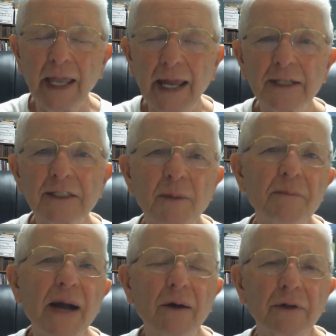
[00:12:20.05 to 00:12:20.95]
X
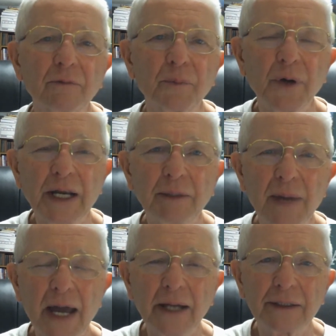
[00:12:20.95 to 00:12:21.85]
amount of brain
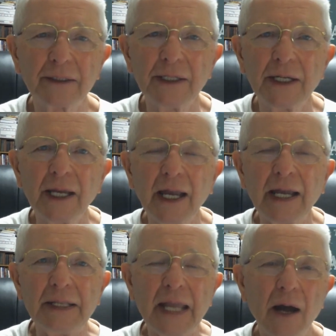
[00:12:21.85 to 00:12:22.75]
matter
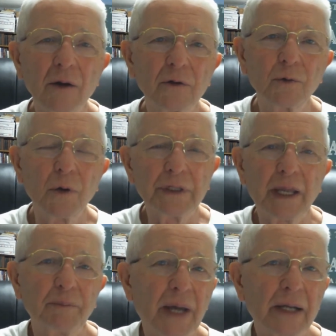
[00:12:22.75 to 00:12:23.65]
and now, quote,
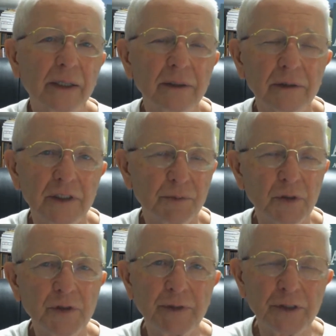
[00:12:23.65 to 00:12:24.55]
get better, because
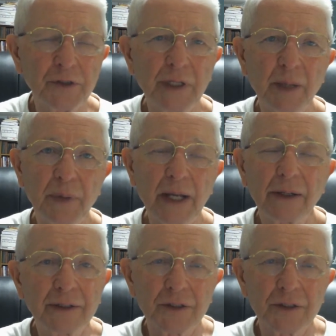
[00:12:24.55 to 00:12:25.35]
most of us do get better.